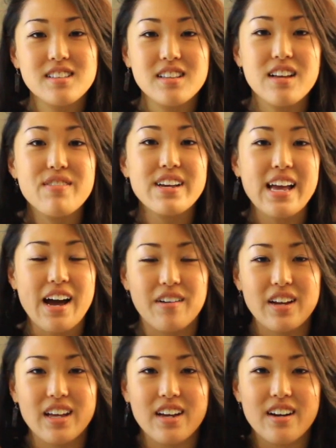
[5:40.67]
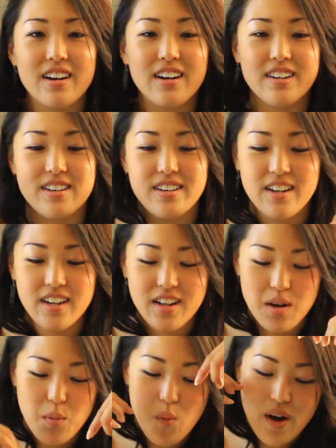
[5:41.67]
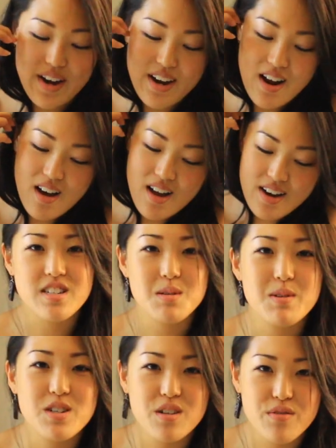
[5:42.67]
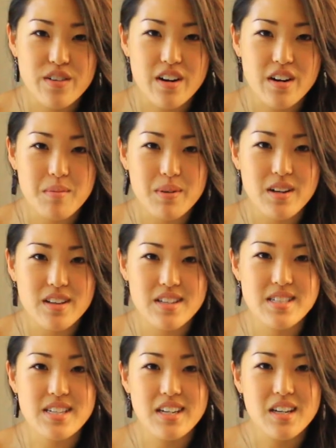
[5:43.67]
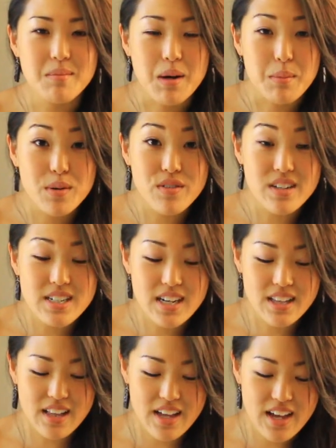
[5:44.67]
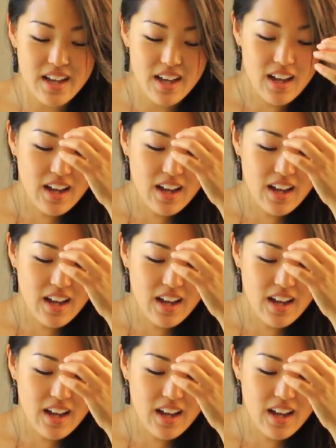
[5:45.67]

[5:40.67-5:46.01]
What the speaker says: living out here and whatnot, especially for anybody that's thinking about moving to LA.